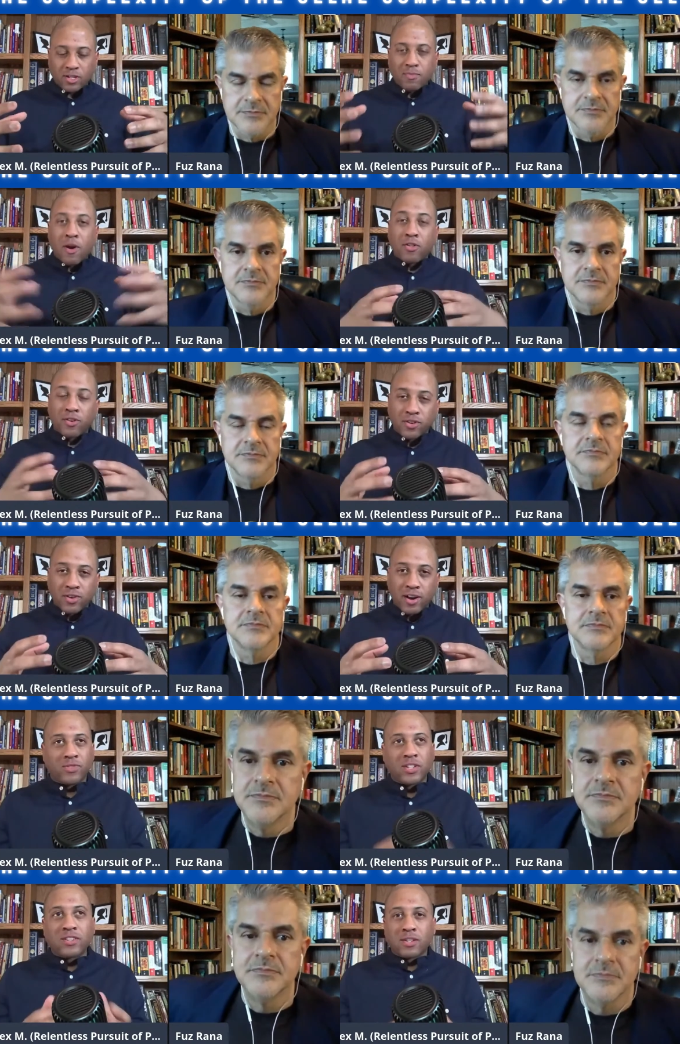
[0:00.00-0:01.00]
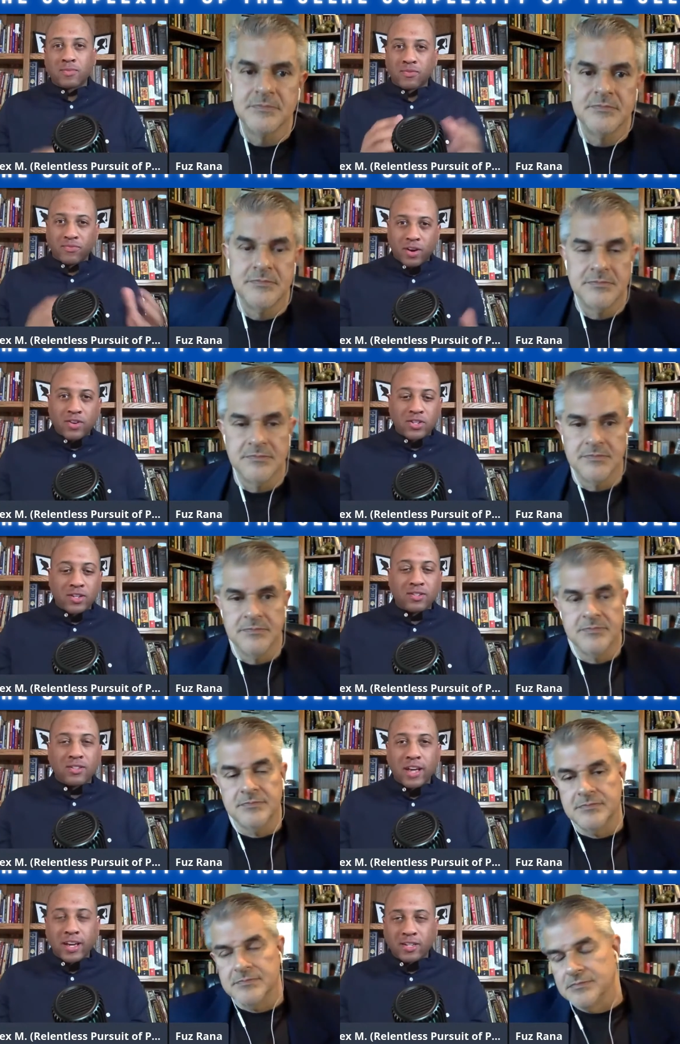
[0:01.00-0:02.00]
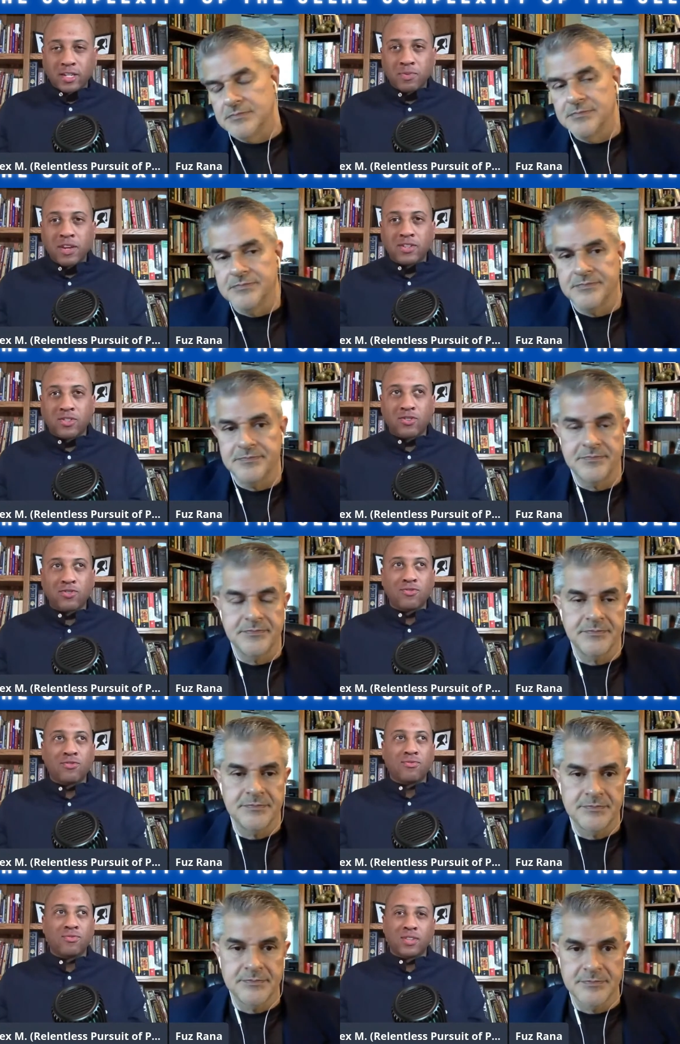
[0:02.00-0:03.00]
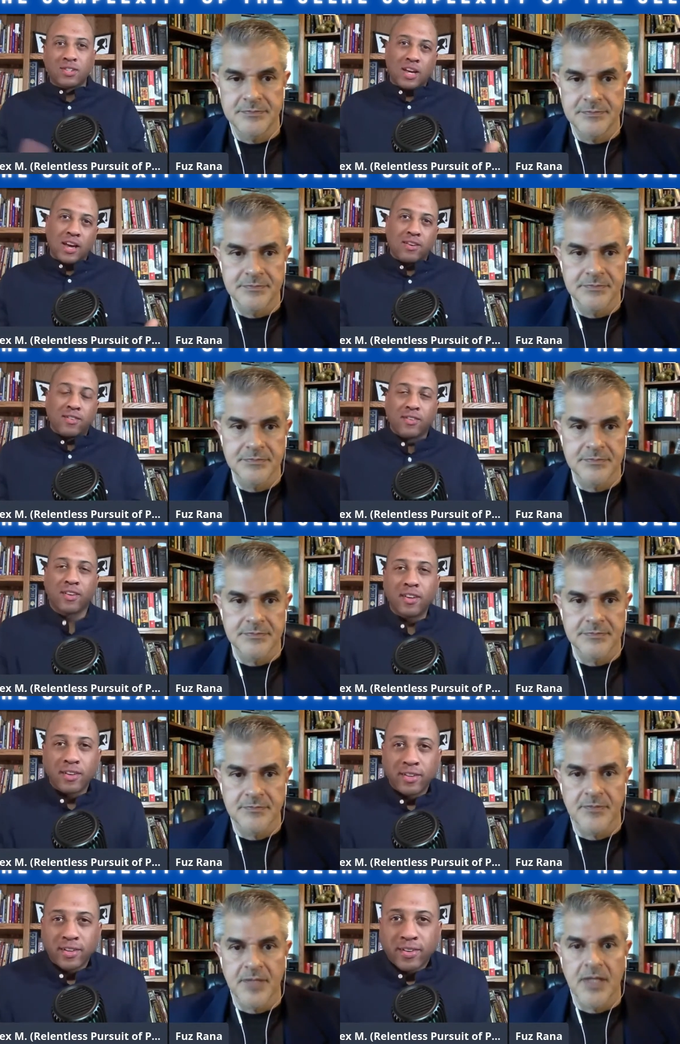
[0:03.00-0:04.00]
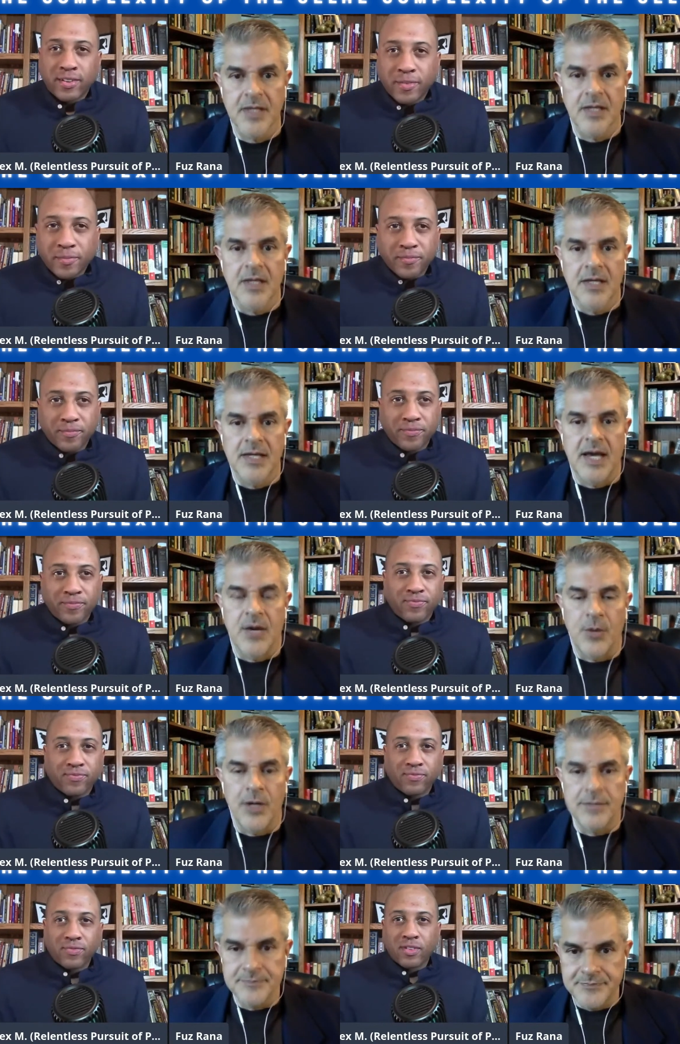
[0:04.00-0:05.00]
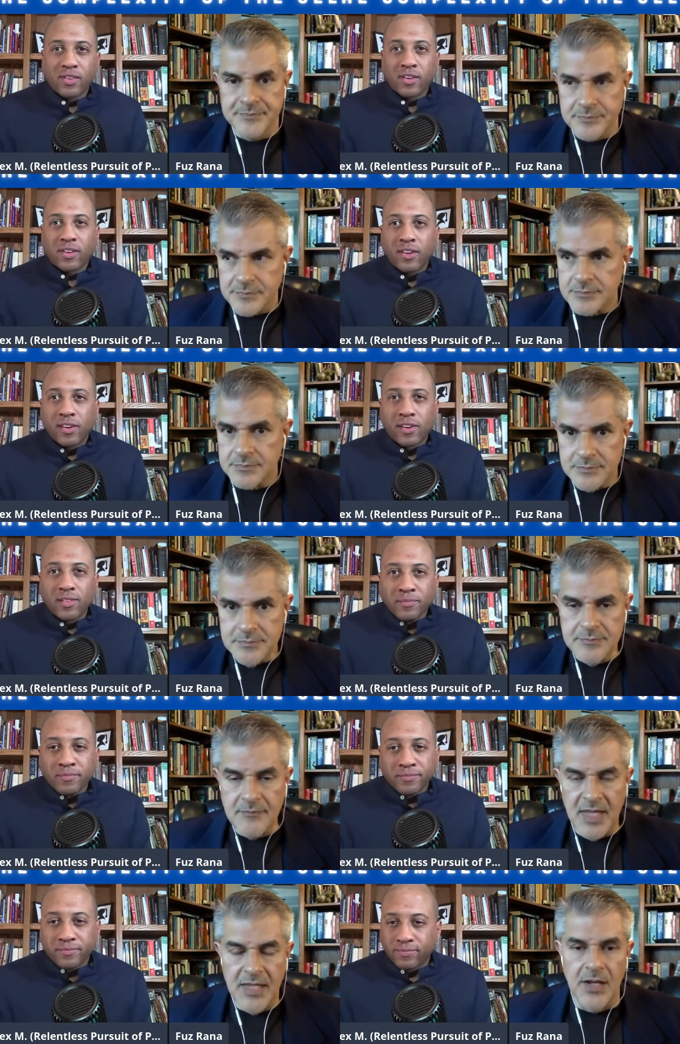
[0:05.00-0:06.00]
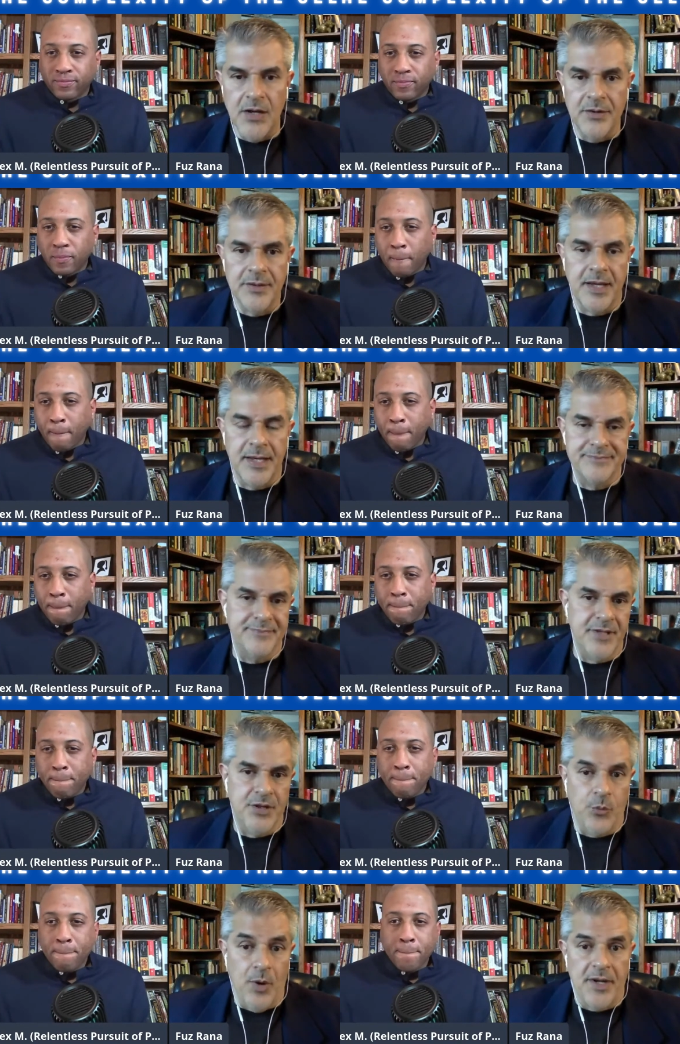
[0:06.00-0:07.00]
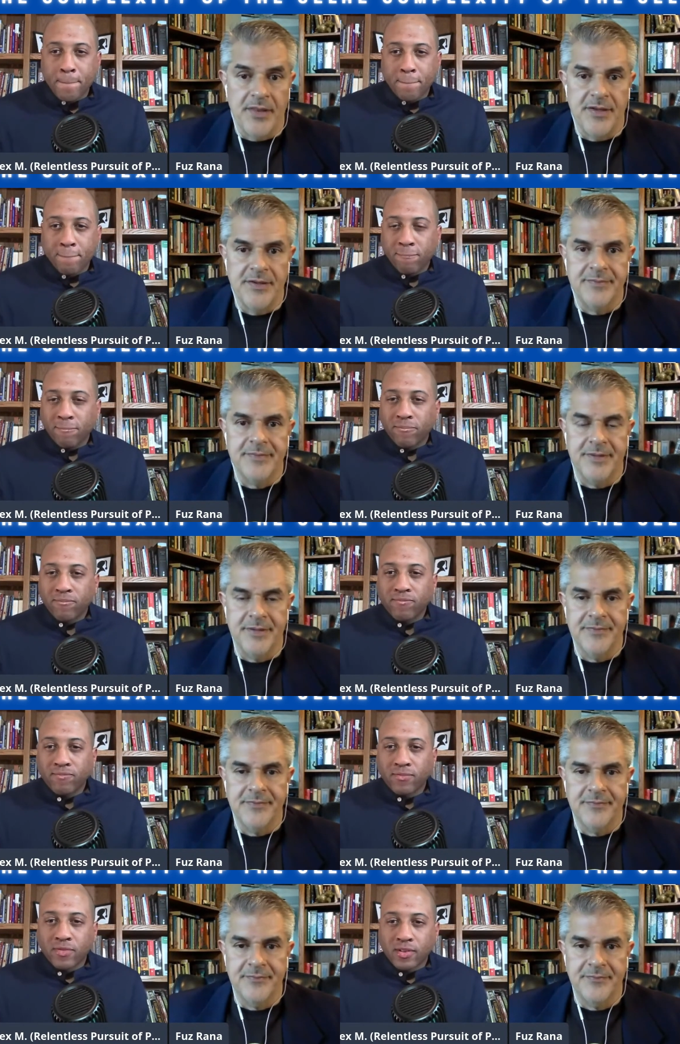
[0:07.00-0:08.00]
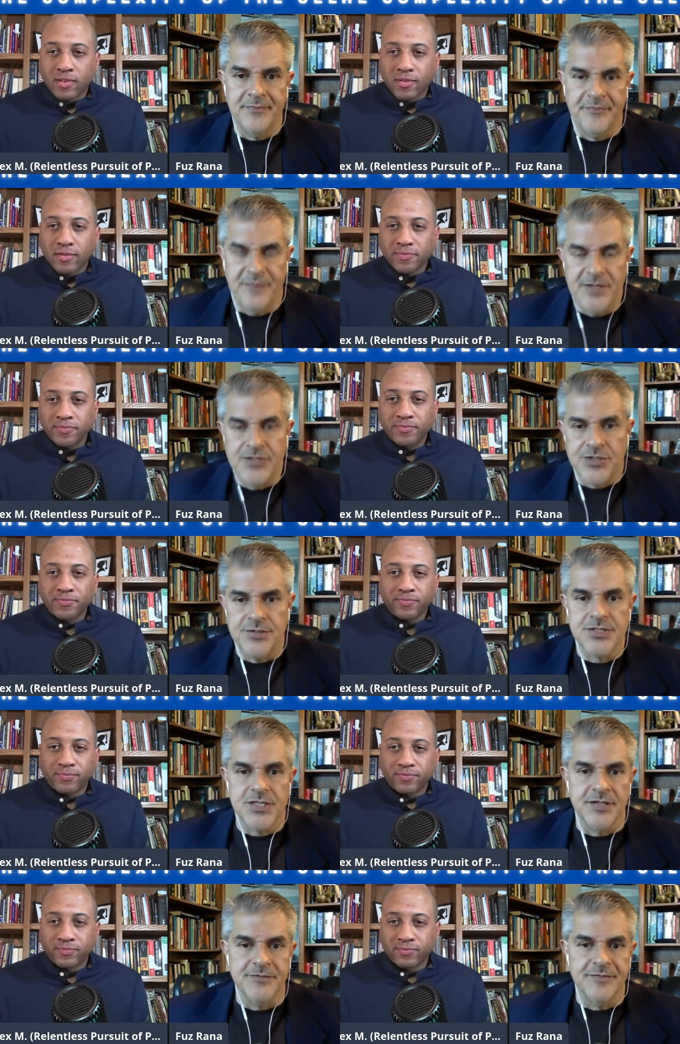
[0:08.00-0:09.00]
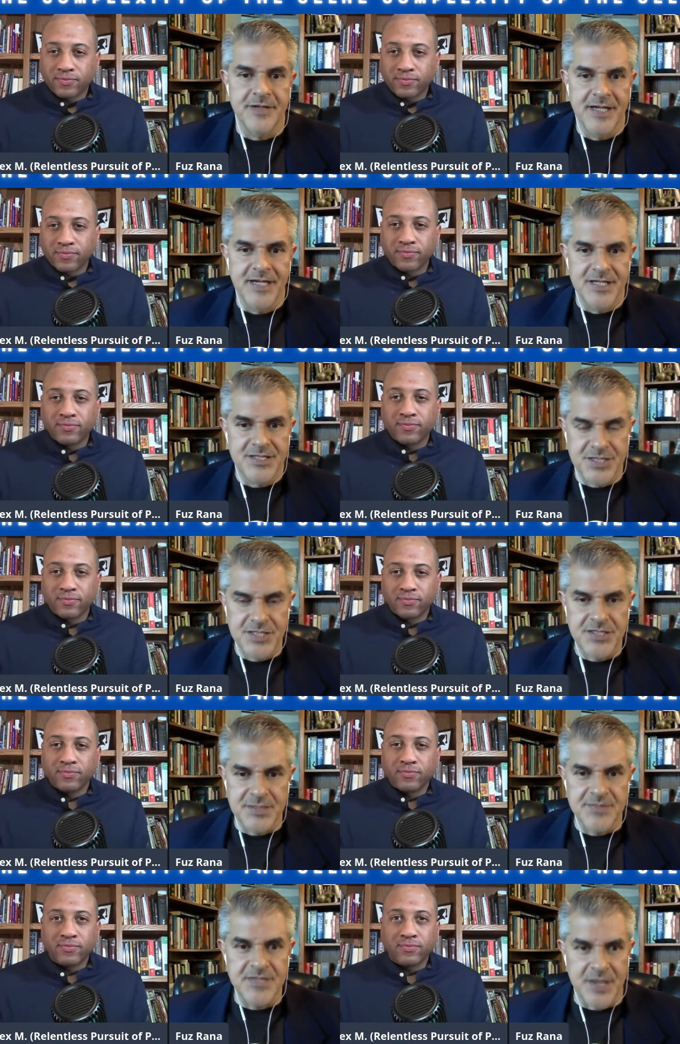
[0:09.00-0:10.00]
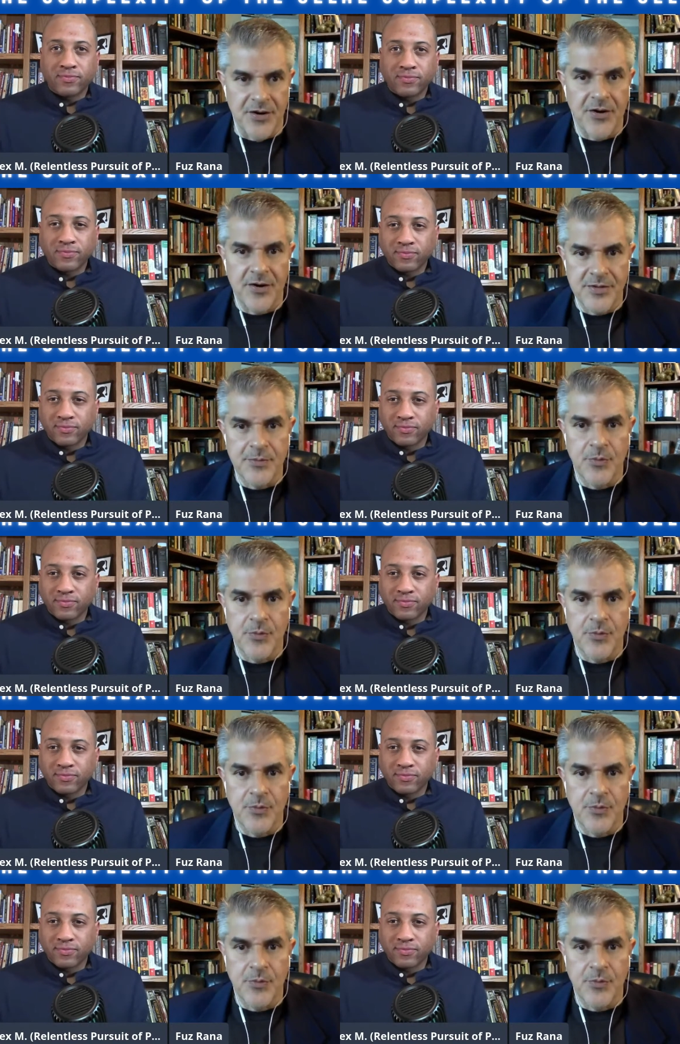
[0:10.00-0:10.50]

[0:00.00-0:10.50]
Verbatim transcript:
Speaker 1: smaller systems and functions that speaks to design?
Speaker 2: Yeah, well, one of the features of systems that are